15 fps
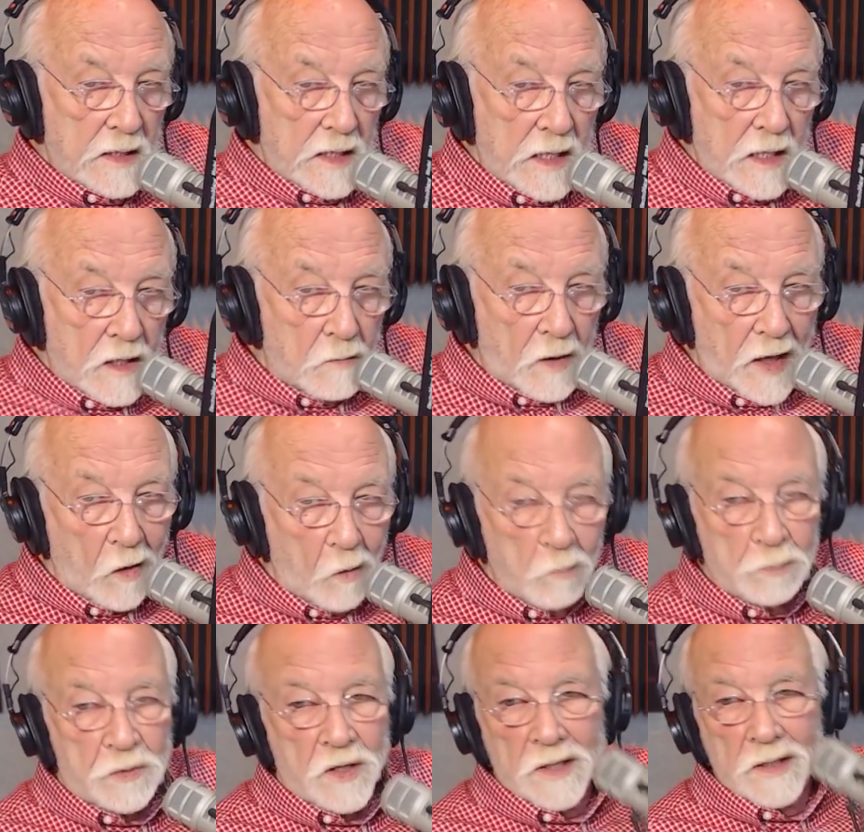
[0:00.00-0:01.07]
it'll
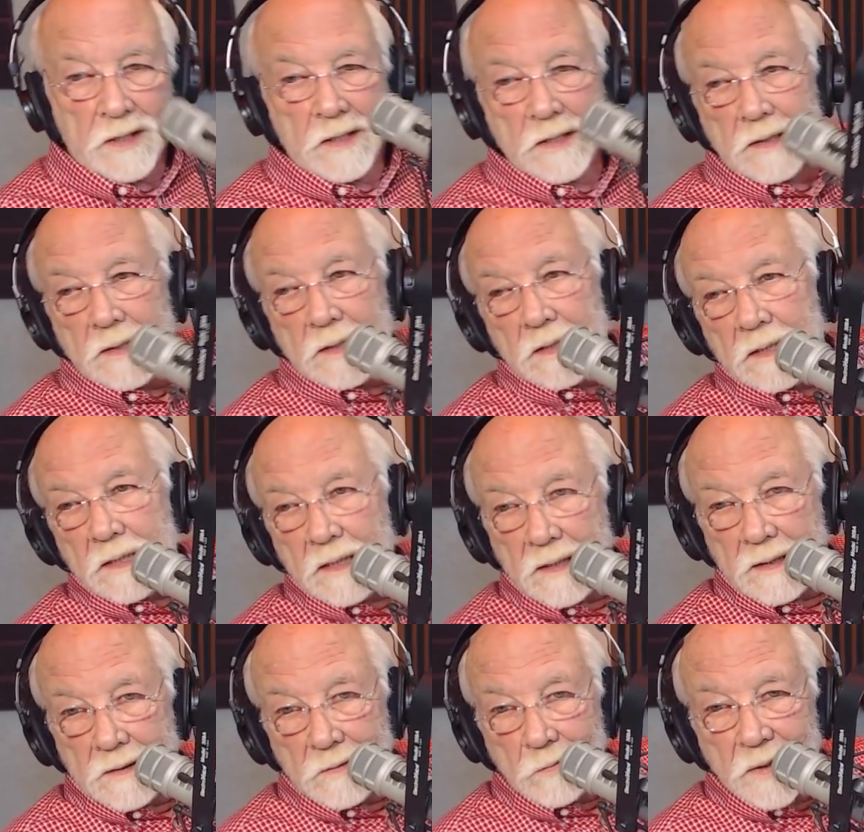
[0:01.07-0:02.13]
help you
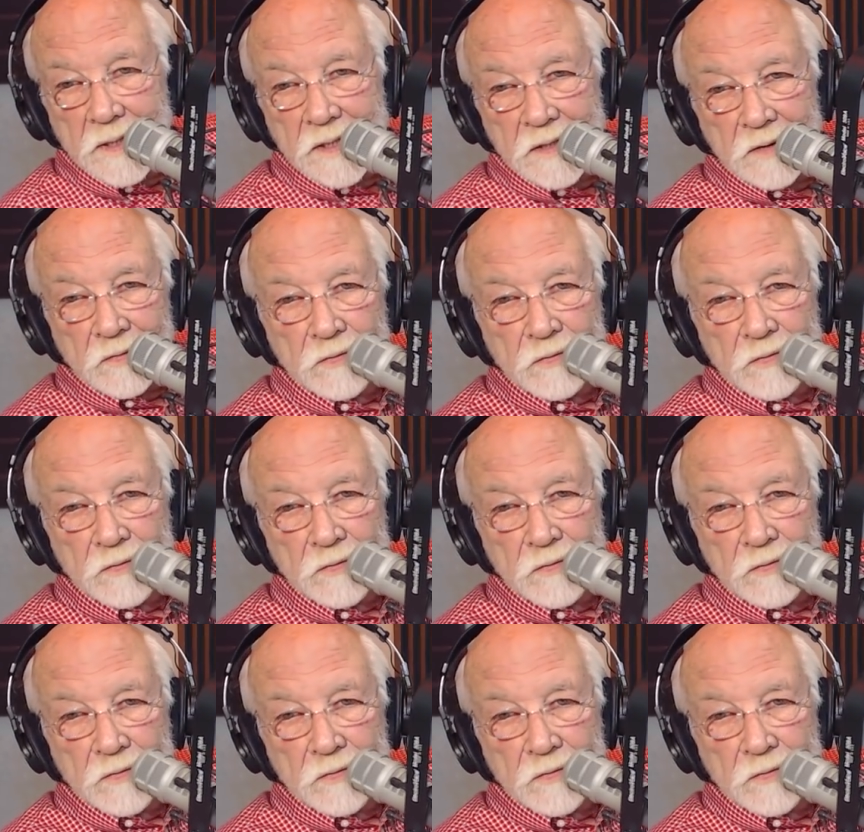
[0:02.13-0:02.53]
with your